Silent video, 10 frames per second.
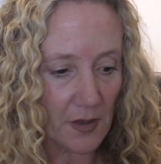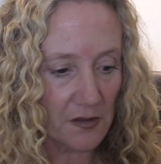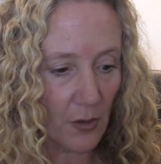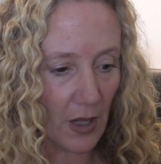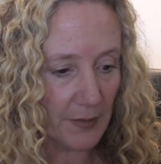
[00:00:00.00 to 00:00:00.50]

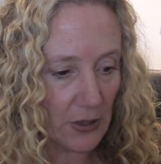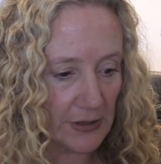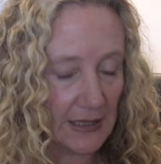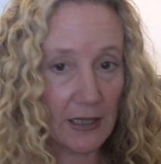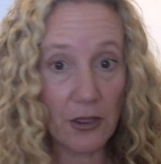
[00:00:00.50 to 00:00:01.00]
So I'll be
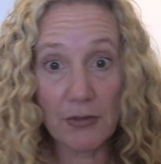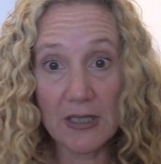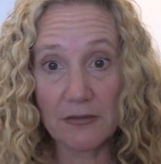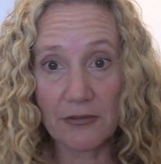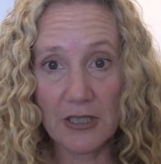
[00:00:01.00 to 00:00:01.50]
looking at
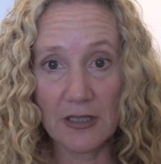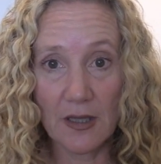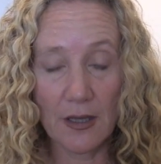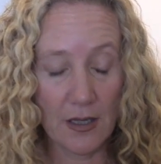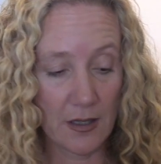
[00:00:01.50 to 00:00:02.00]
three
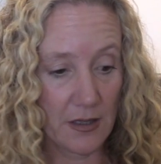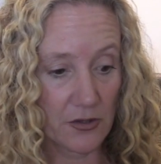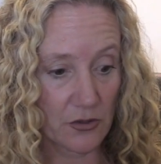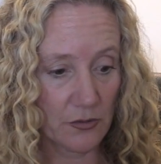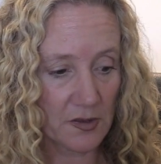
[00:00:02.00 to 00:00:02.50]
different
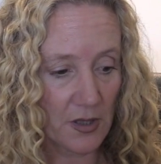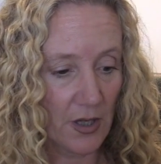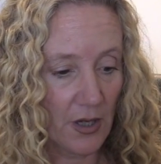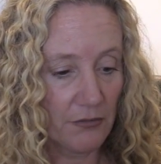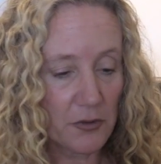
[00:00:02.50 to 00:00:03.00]
issues.
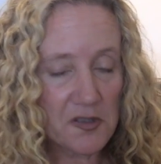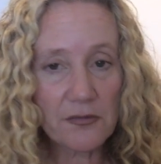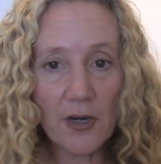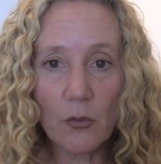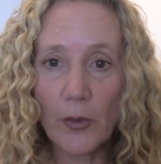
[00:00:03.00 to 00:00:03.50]
First
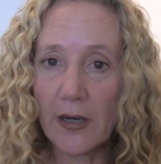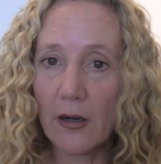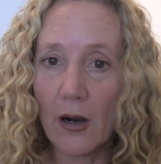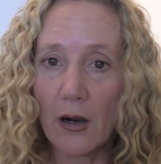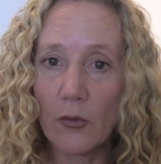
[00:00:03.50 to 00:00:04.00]
of all,
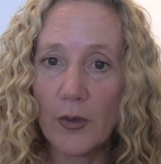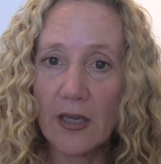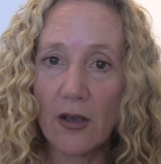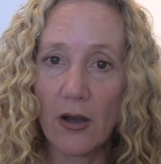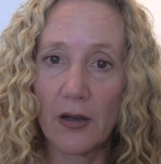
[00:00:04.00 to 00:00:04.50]
where are
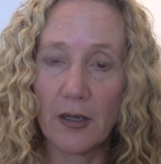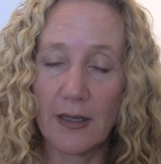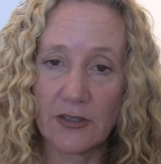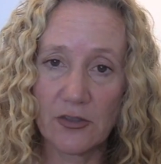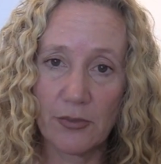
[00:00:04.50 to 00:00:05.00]
we on
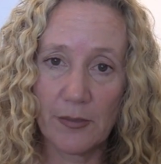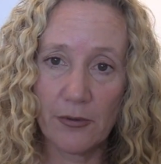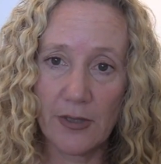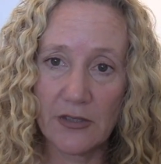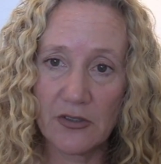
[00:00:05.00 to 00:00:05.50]
election
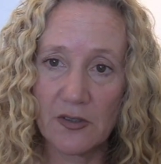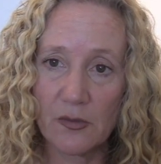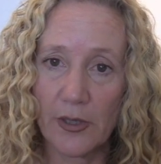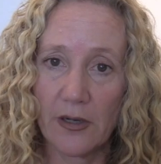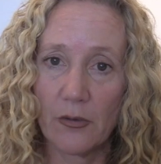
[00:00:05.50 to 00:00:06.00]

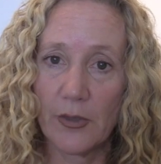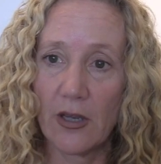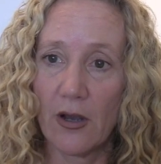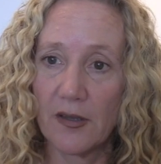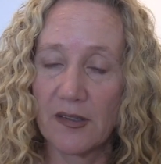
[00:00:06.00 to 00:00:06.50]
preparations? Where are
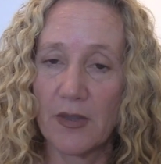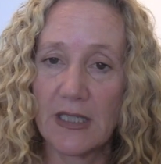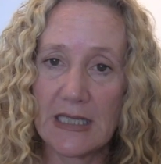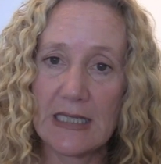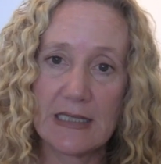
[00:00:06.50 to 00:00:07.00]
we on some of
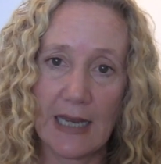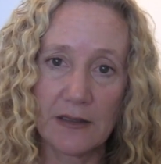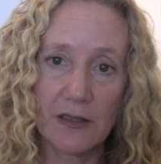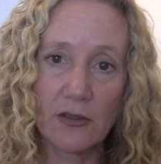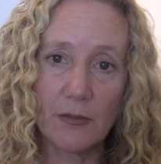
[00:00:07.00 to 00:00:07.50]
the key
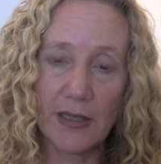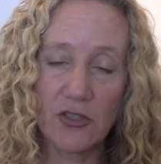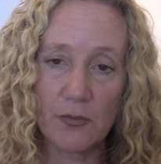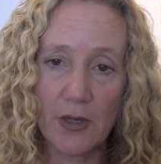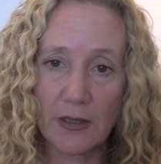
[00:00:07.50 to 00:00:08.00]
technical
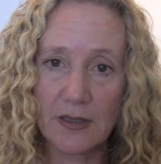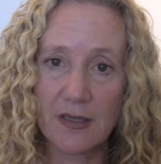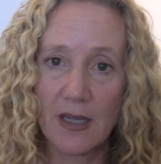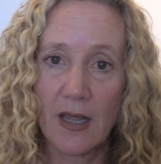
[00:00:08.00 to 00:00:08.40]
benchmarks